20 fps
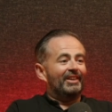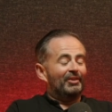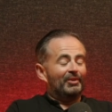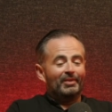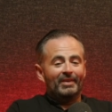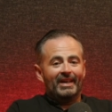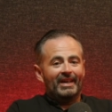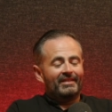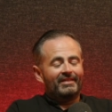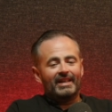
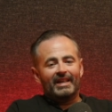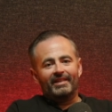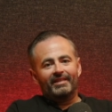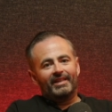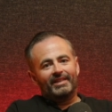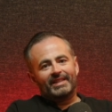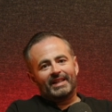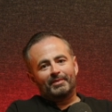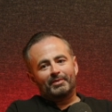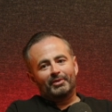know.
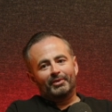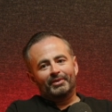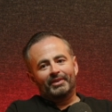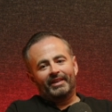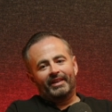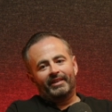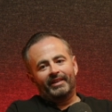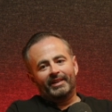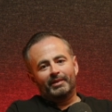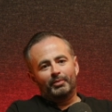It's absolutely
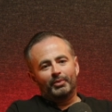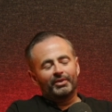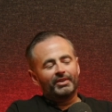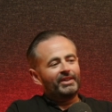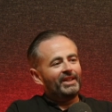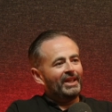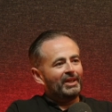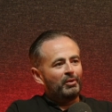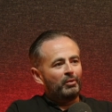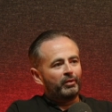incredible. The
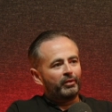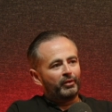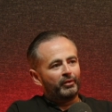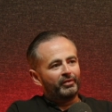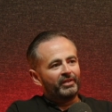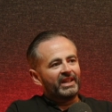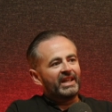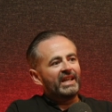takeover of the